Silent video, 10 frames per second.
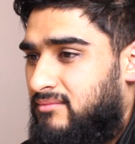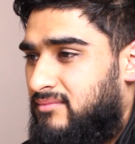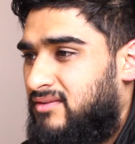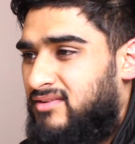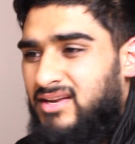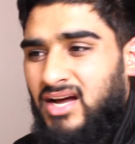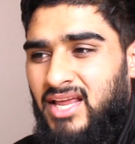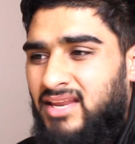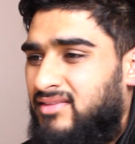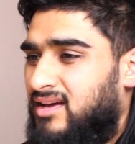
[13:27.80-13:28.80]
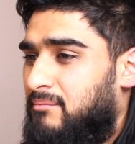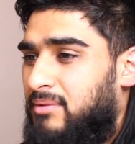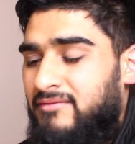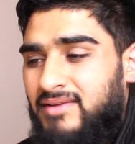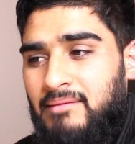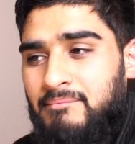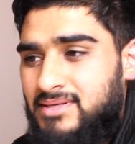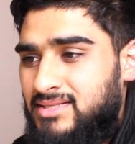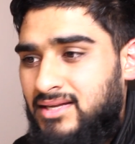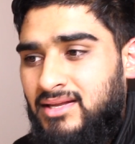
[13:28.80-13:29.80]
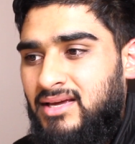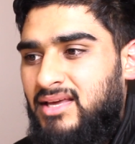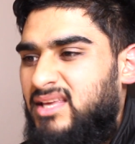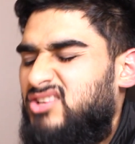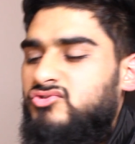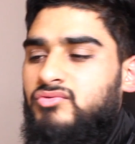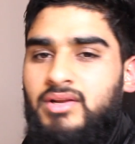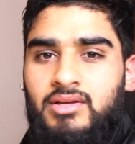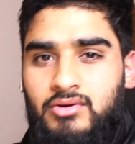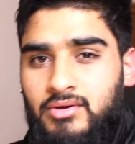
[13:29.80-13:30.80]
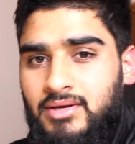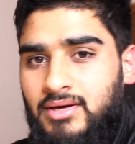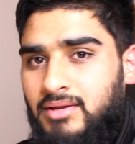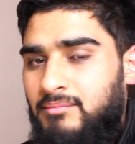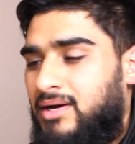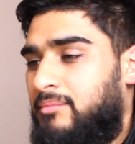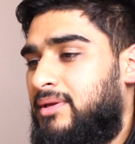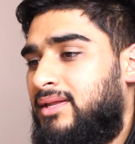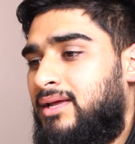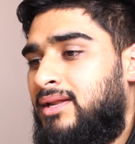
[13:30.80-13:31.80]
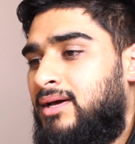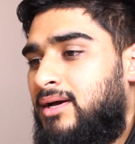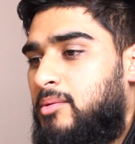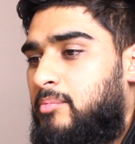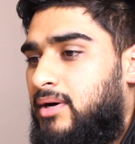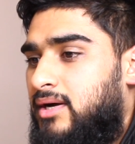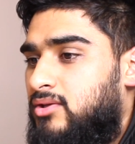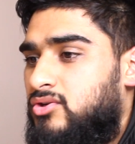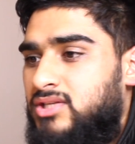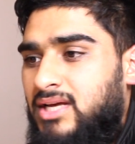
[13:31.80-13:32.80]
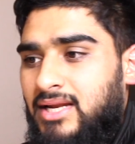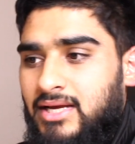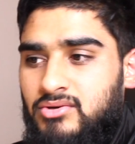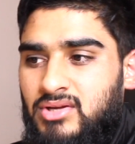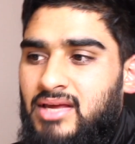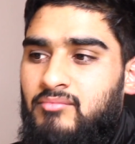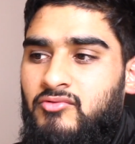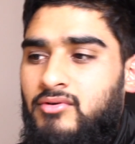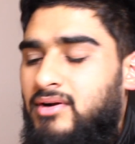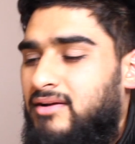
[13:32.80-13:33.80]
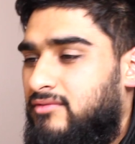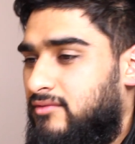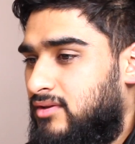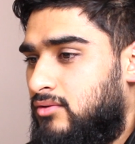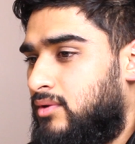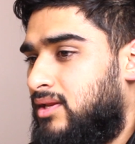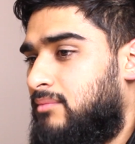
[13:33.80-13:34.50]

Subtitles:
Even anything above 10% is really good in my opinion, but usually I like to aim for around 15-20.